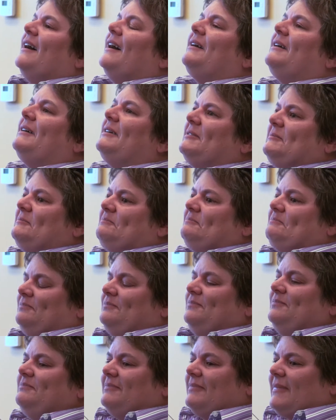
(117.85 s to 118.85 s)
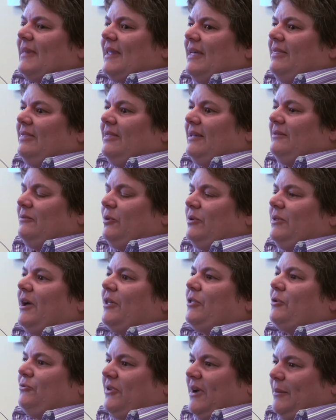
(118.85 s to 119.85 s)
And then when
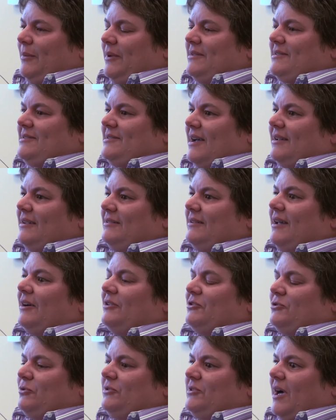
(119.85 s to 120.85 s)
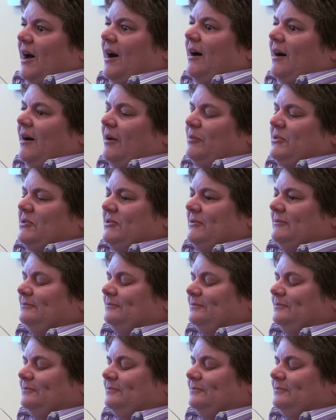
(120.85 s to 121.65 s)
the other family decided not to adopt,